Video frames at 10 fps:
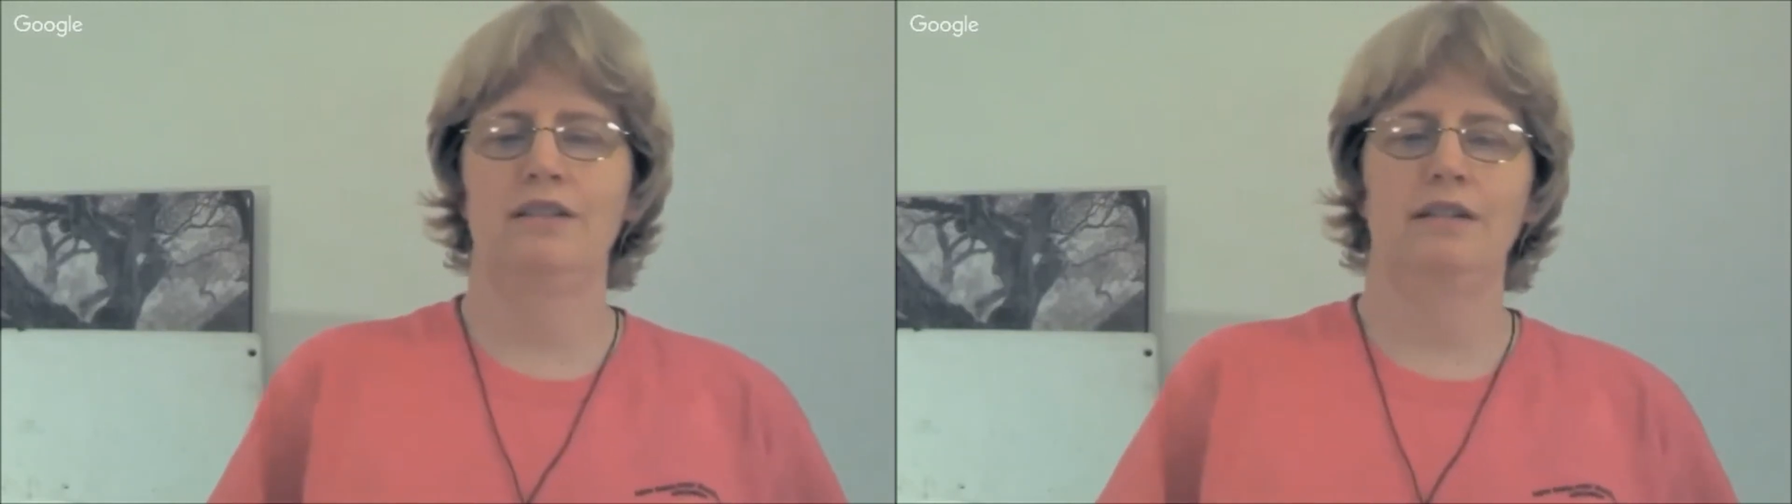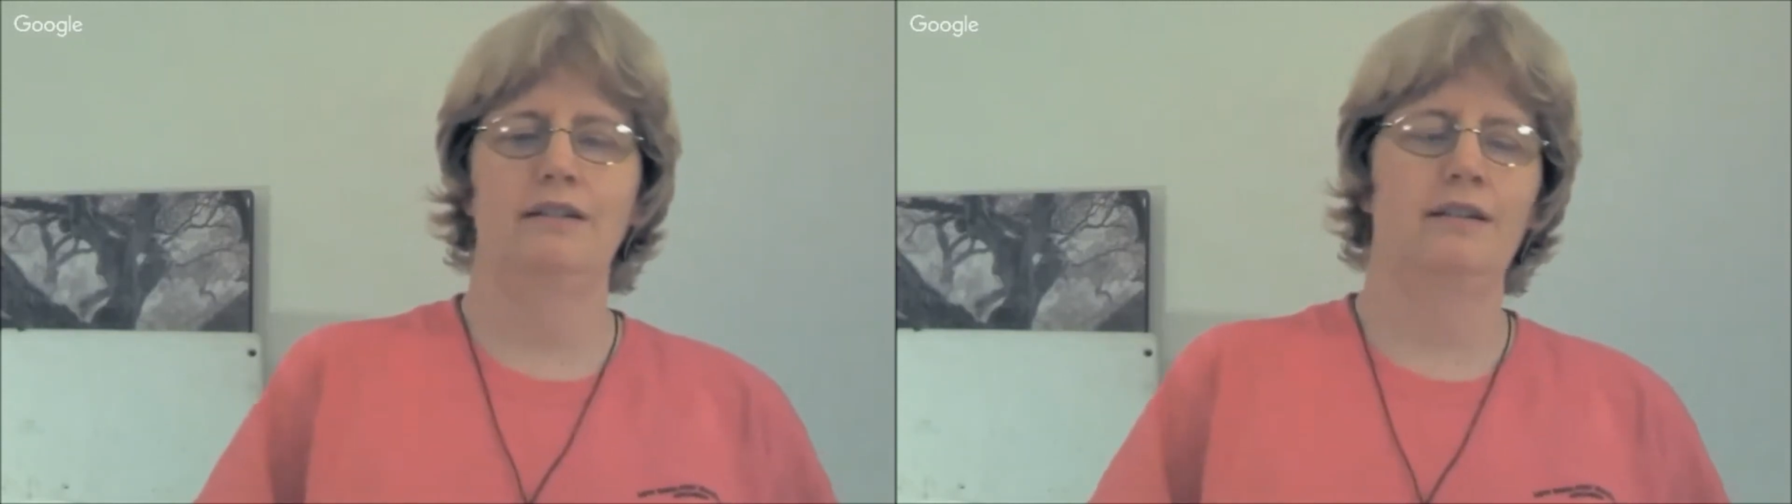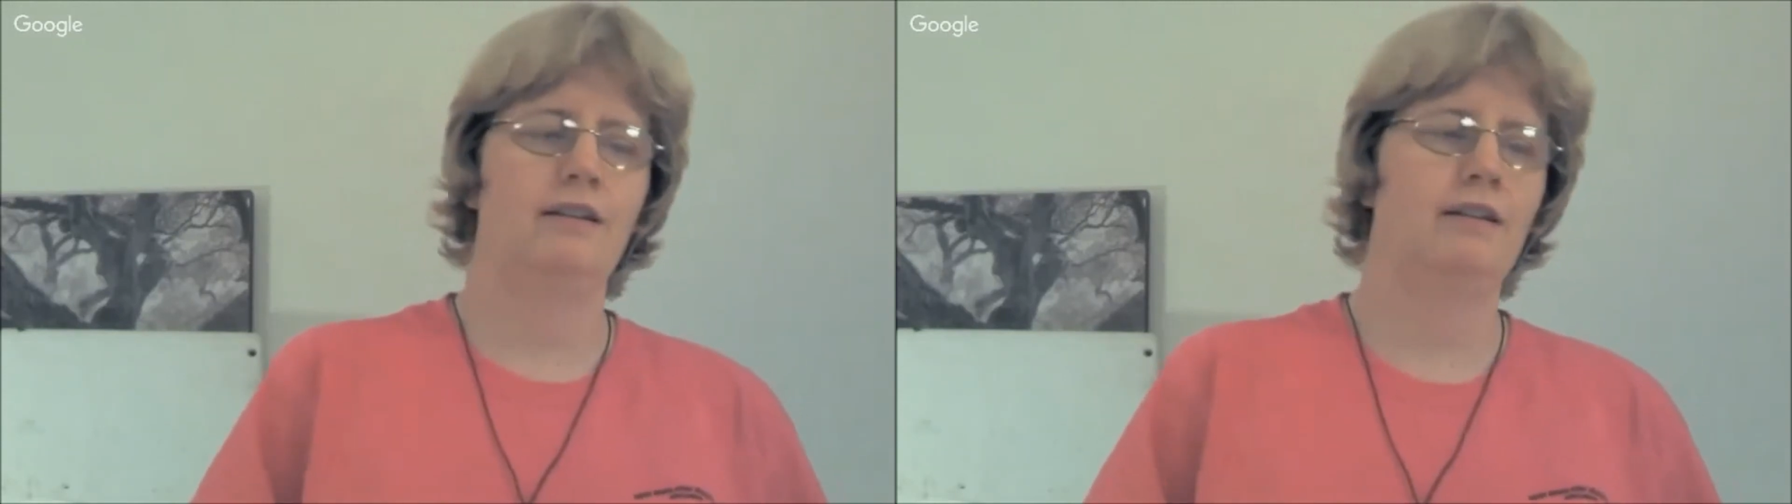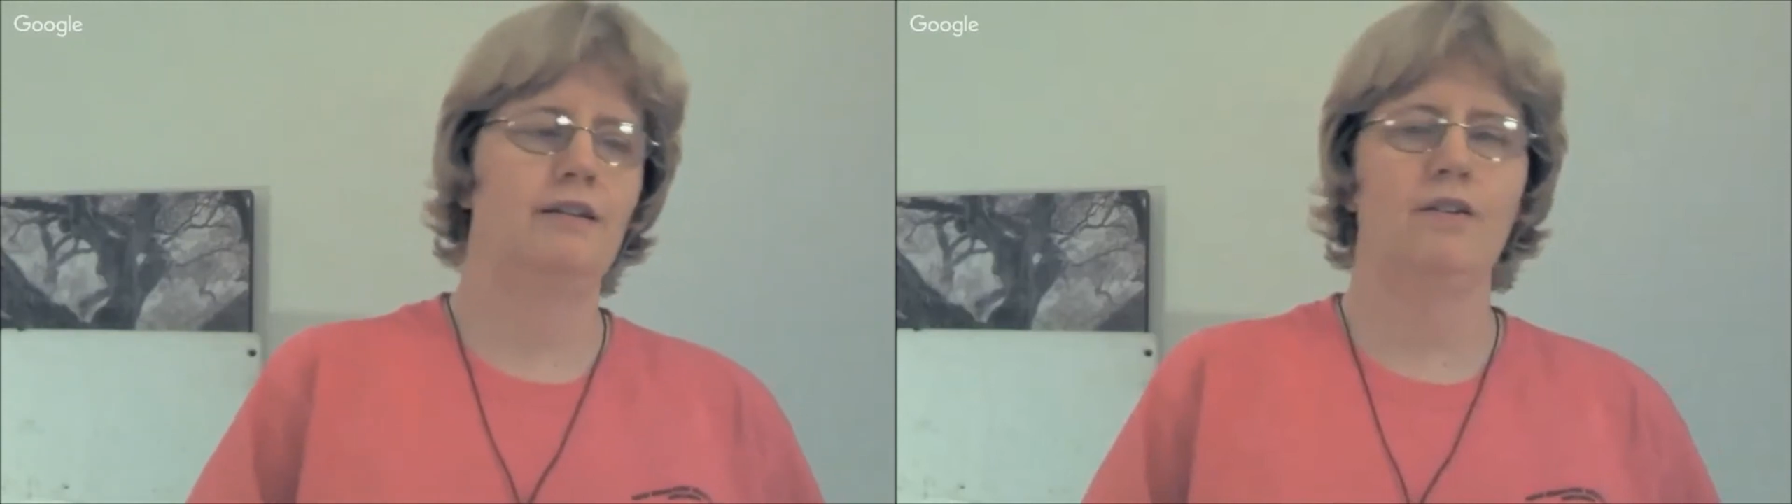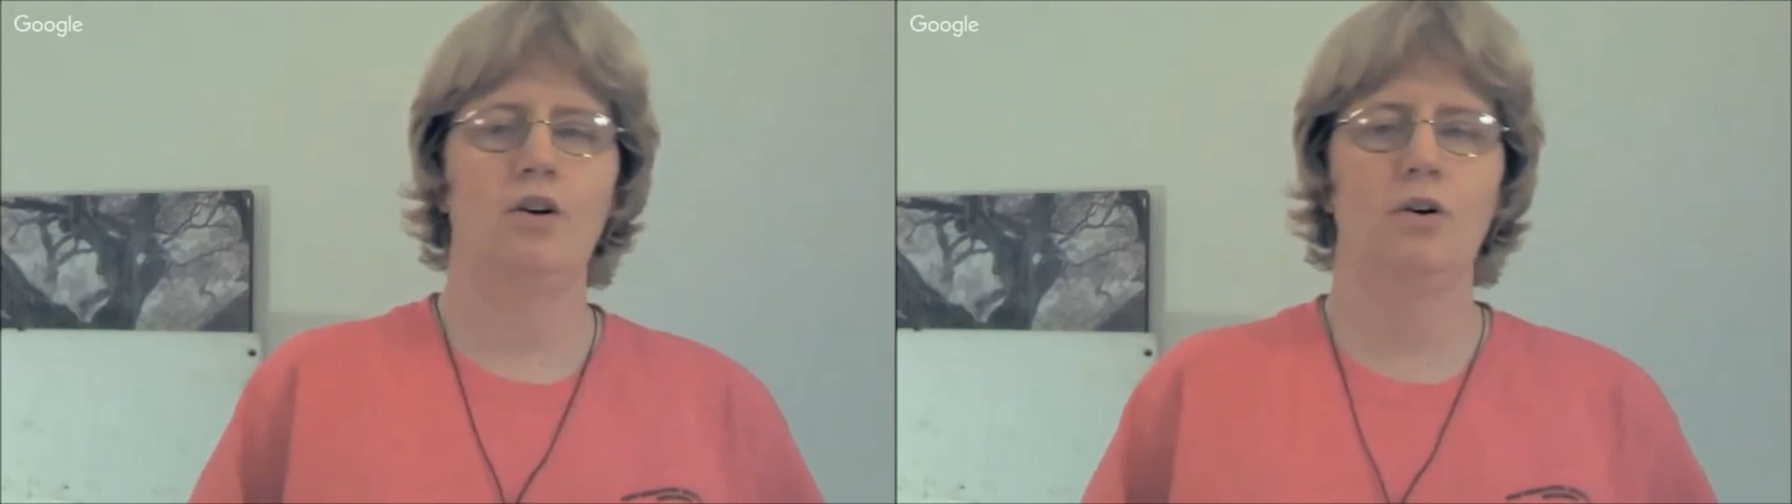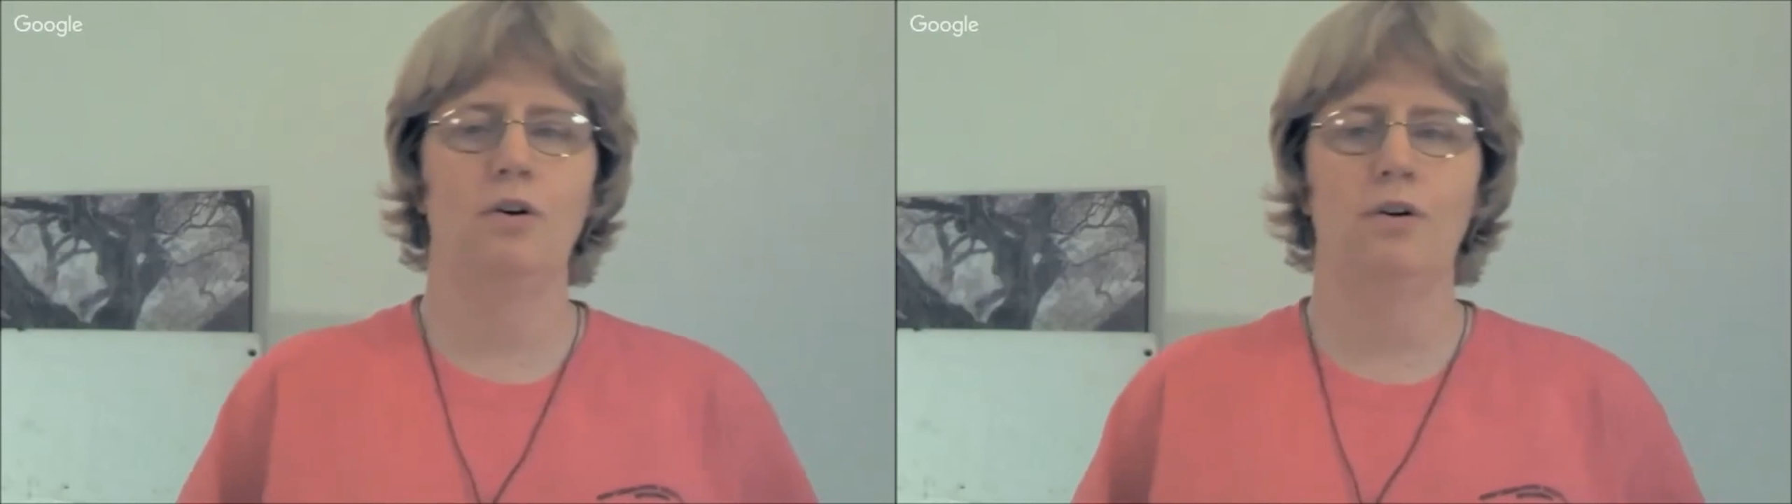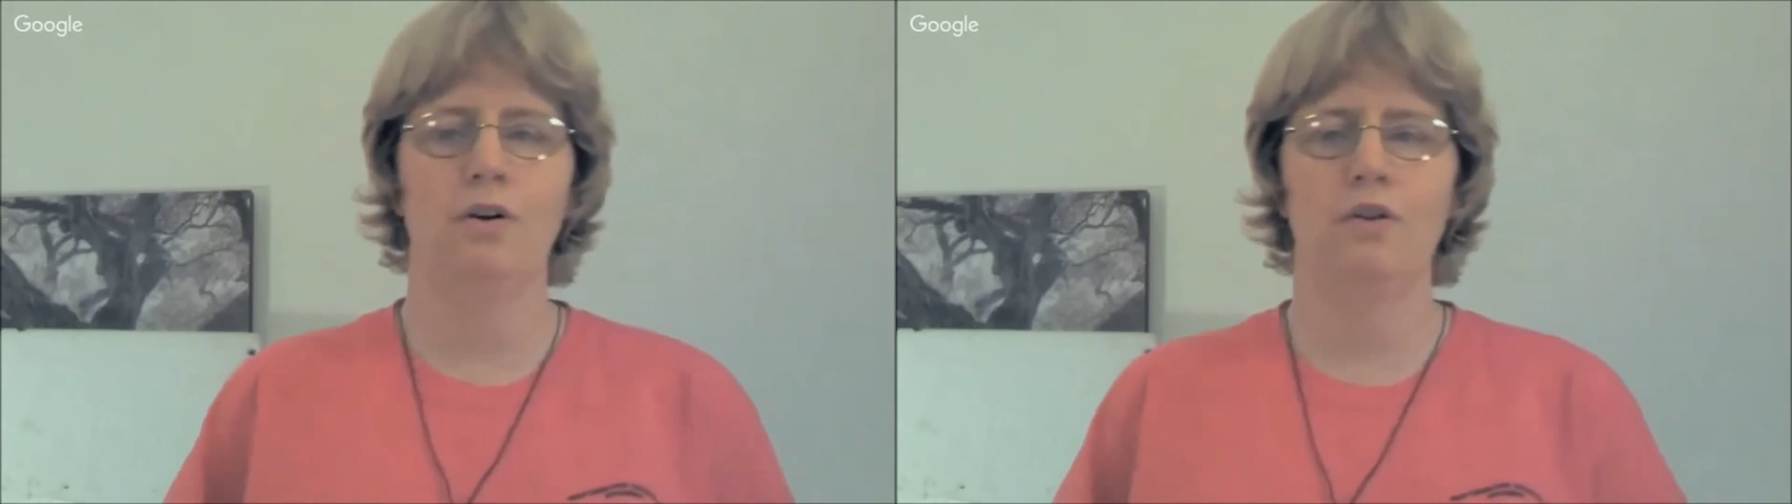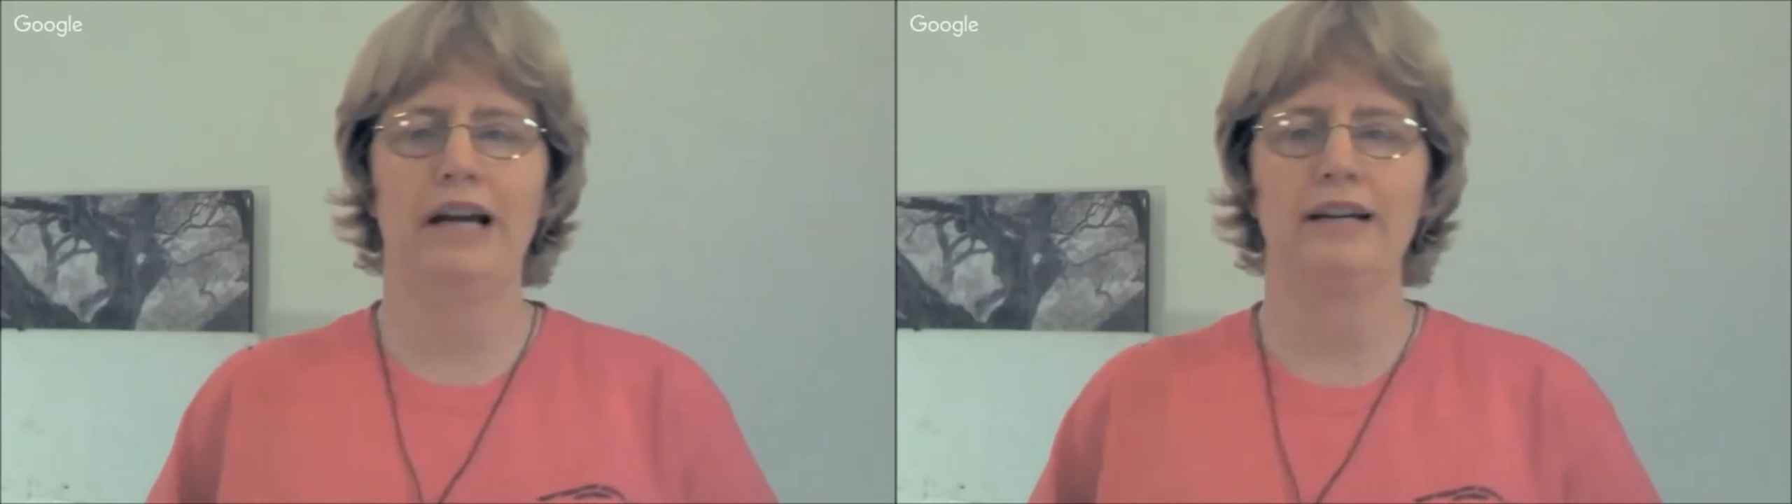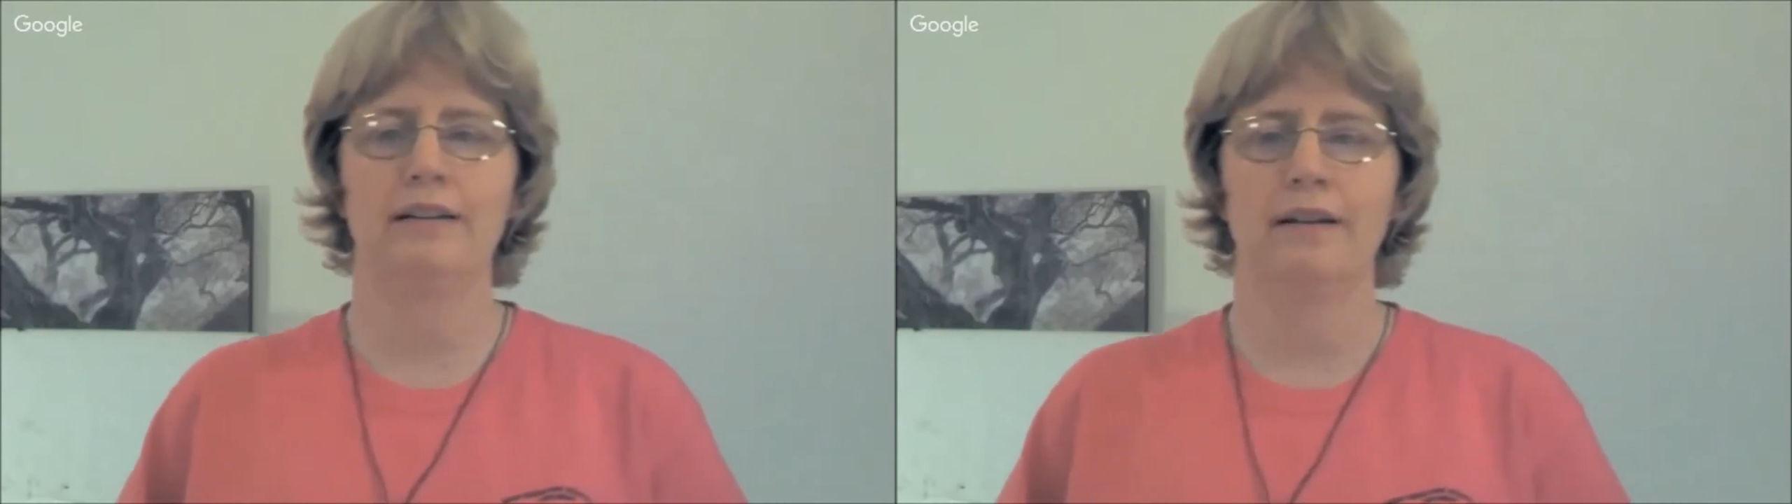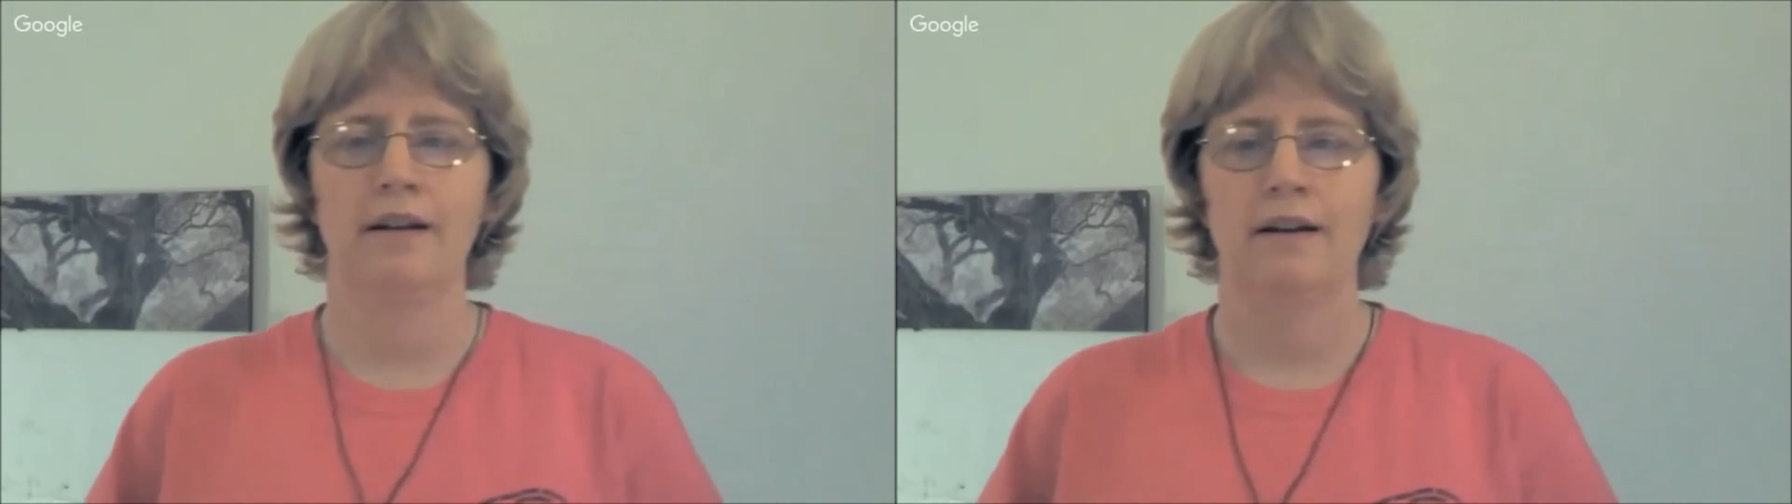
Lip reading: and all that